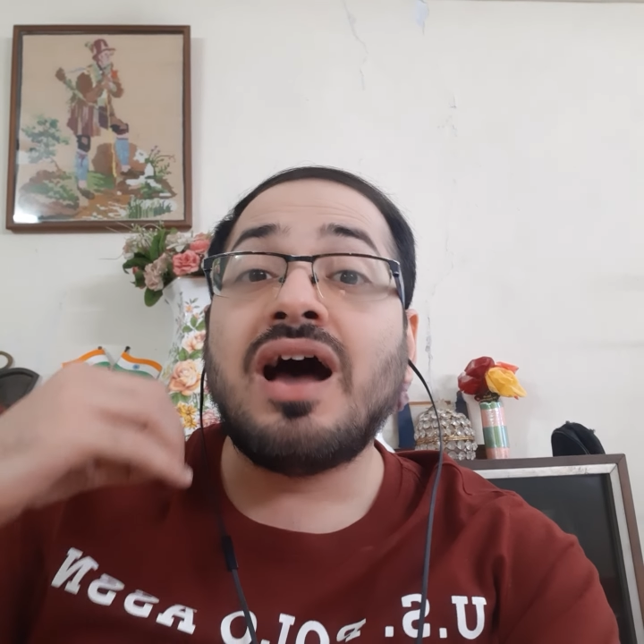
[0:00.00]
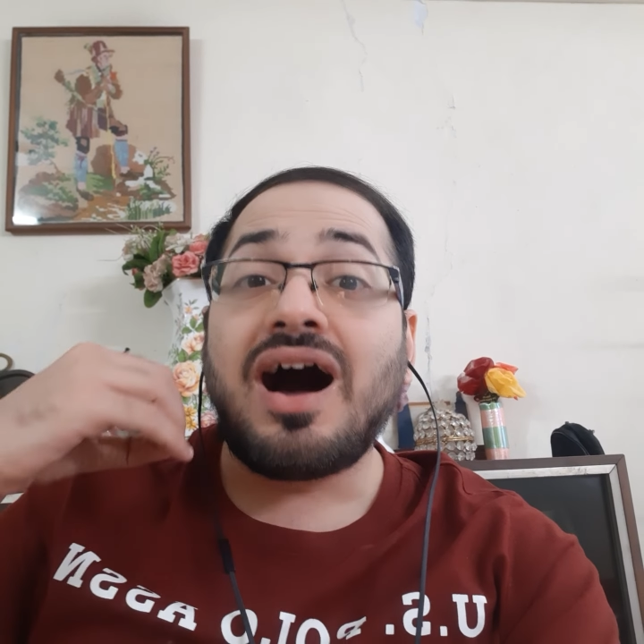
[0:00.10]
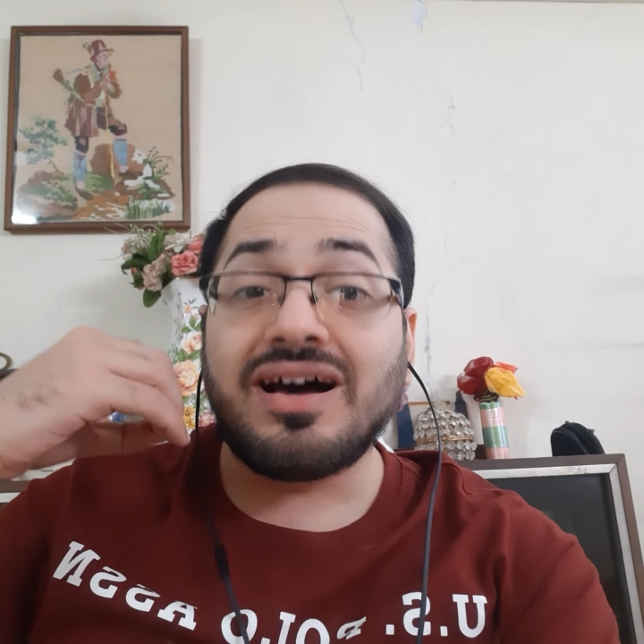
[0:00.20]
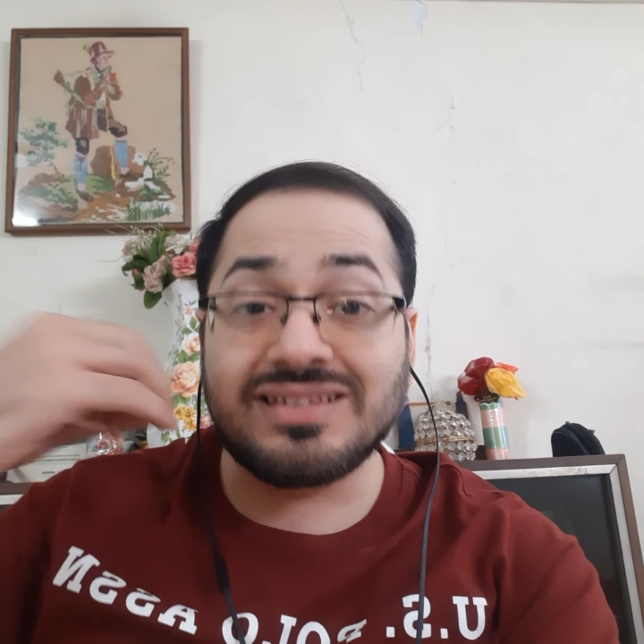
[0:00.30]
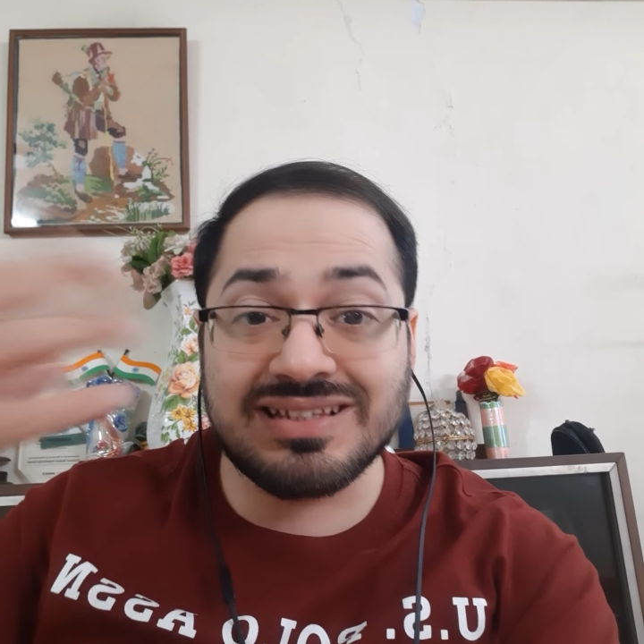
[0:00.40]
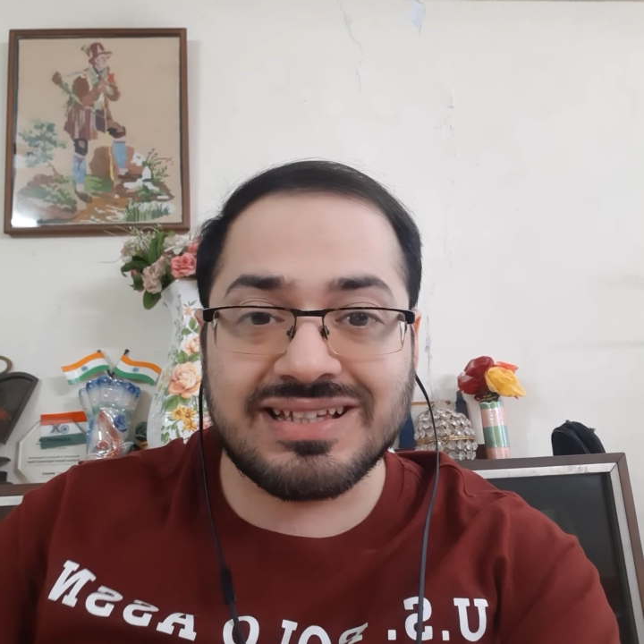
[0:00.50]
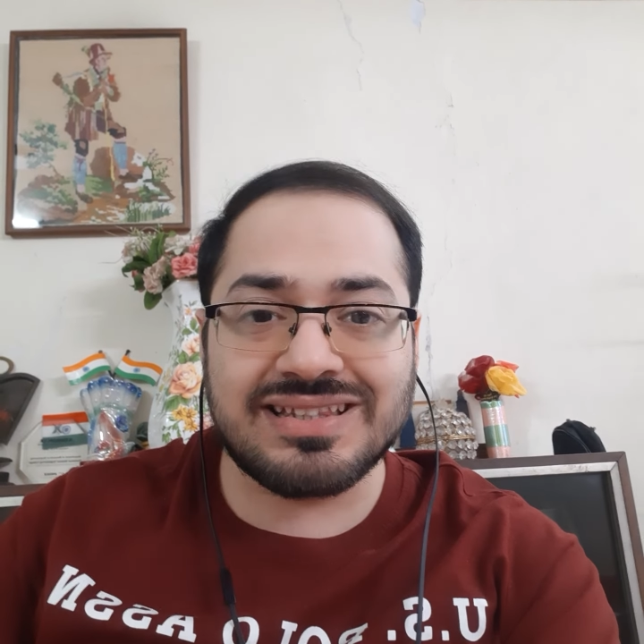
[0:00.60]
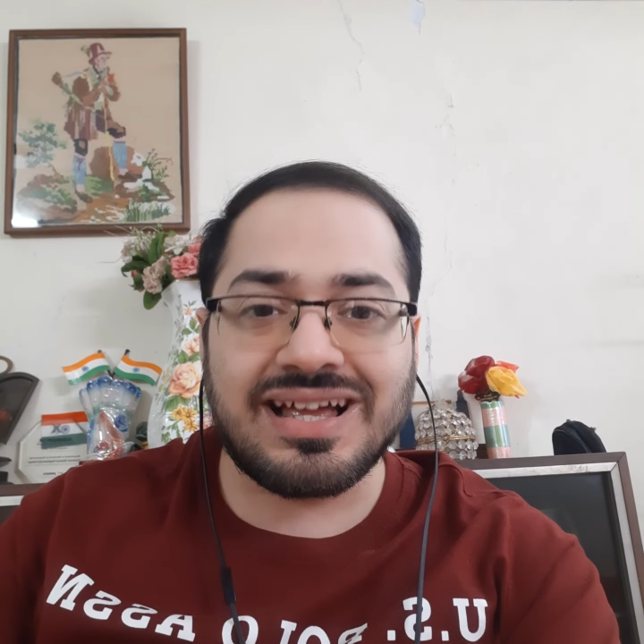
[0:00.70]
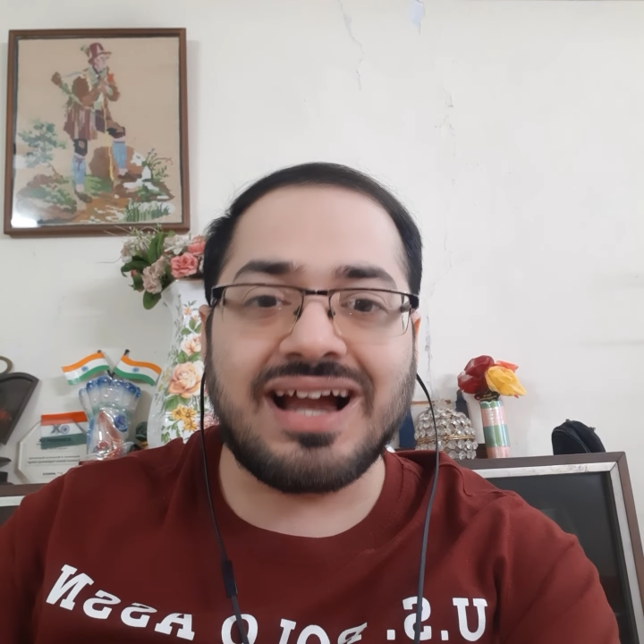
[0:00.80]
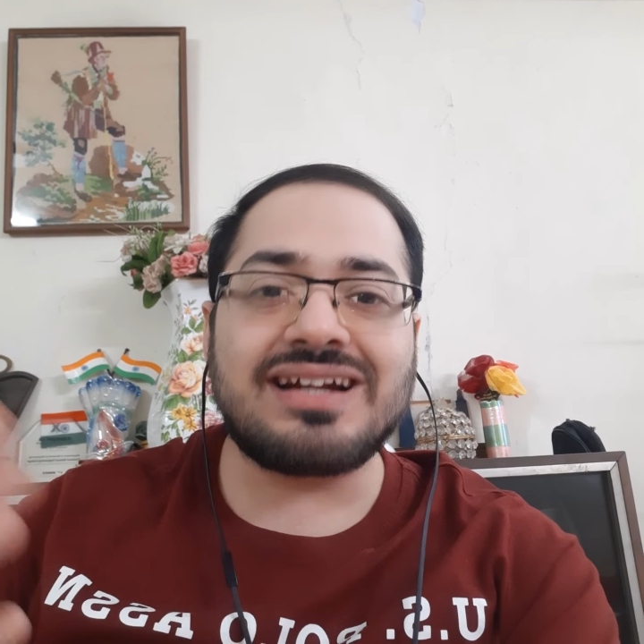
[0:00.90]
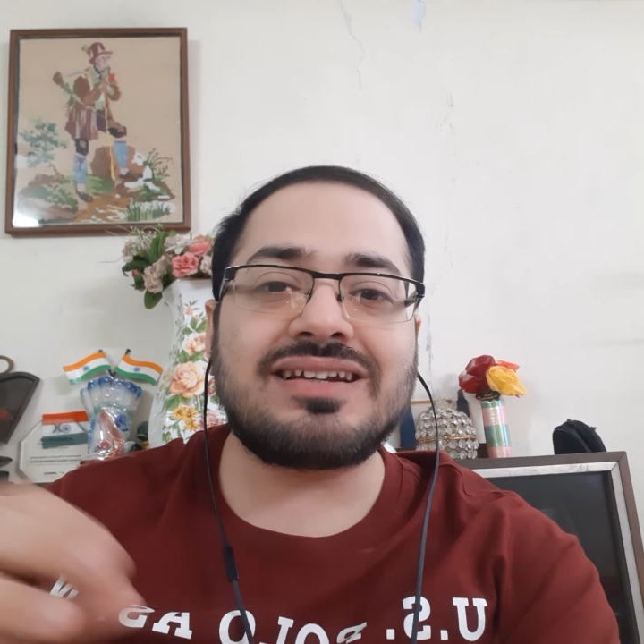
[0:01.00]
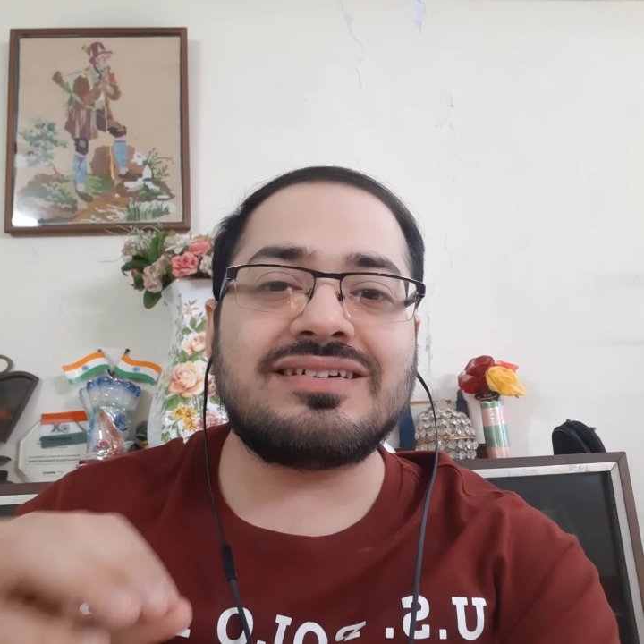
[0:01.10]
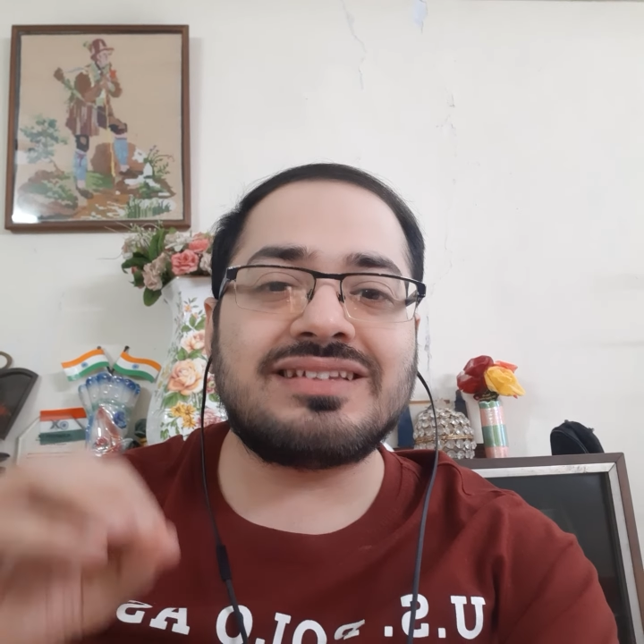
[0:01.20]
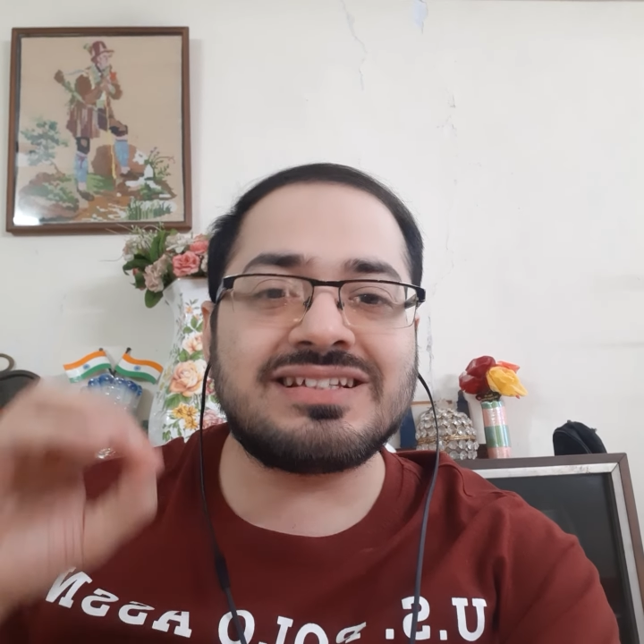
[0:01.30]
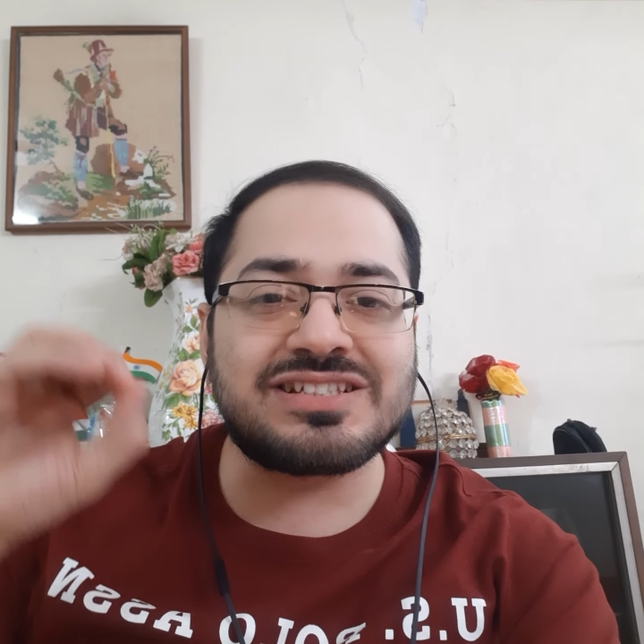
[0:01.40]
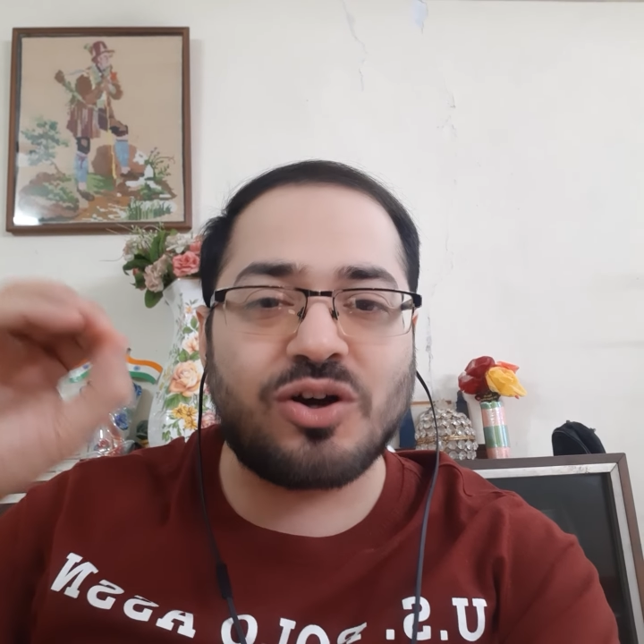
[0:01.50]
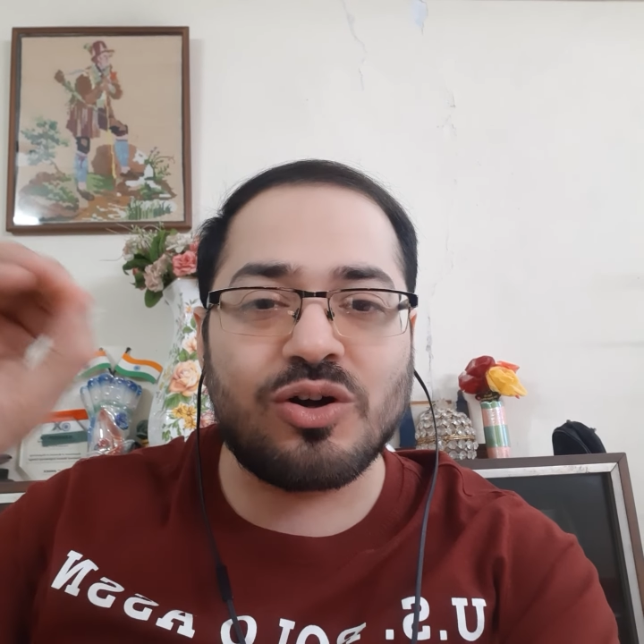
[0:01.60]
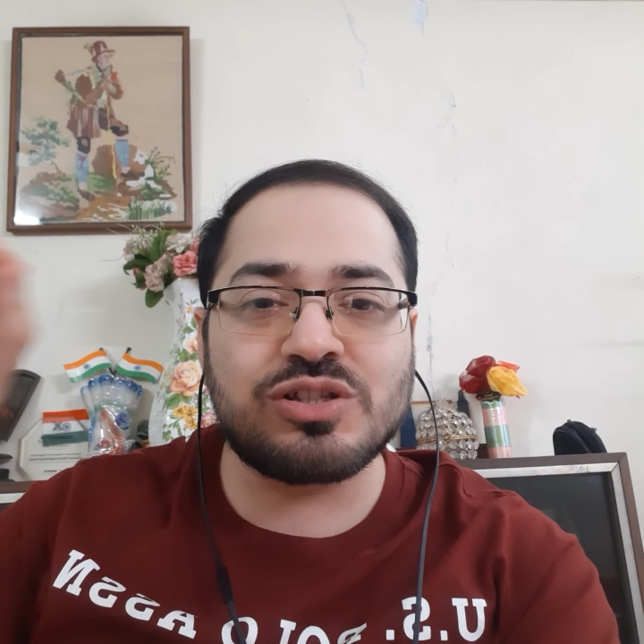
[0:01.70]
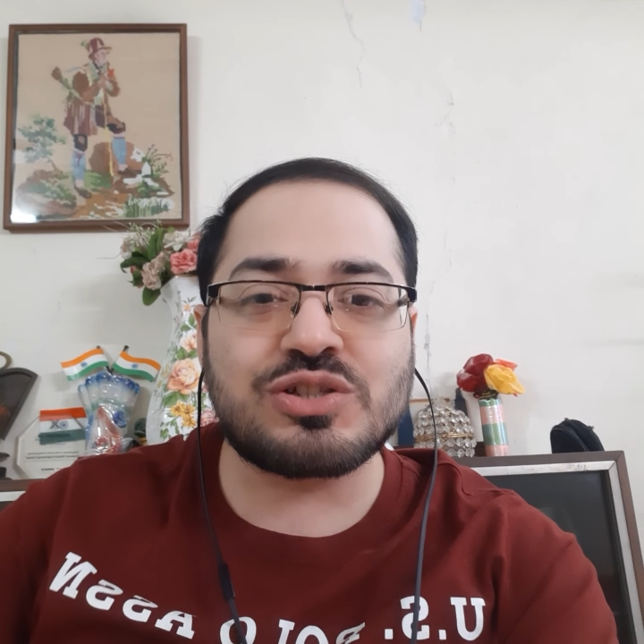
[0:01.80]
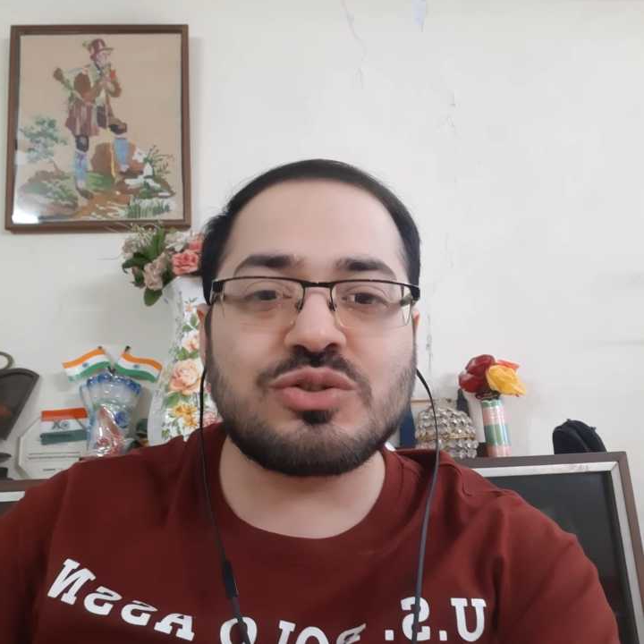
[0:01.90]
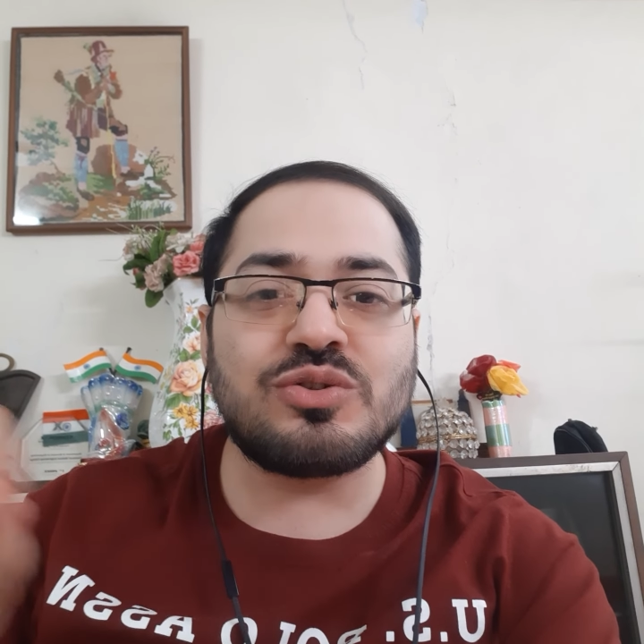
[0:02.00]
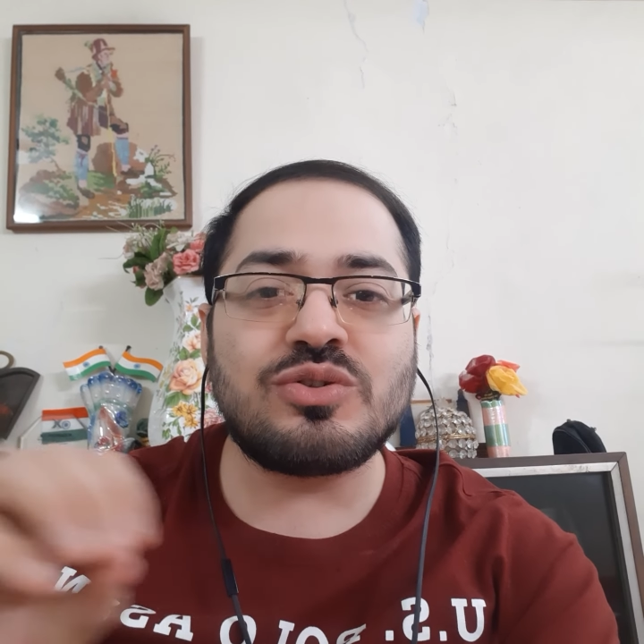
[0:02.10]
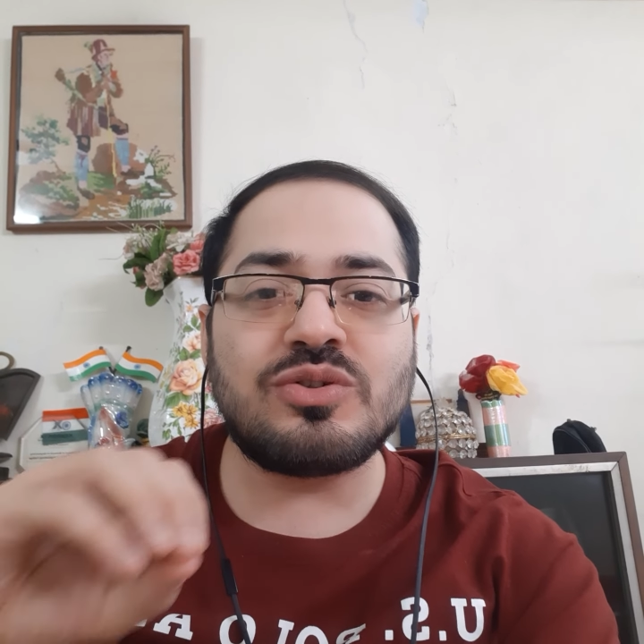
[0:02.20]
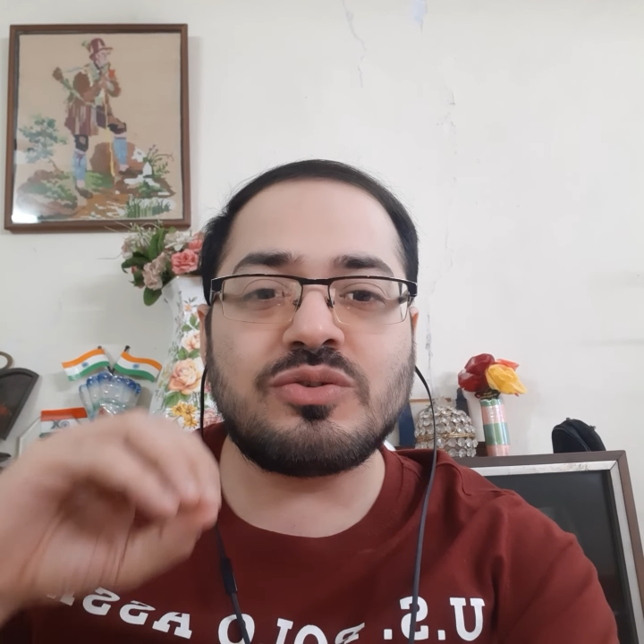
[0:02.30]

Other than that, this also,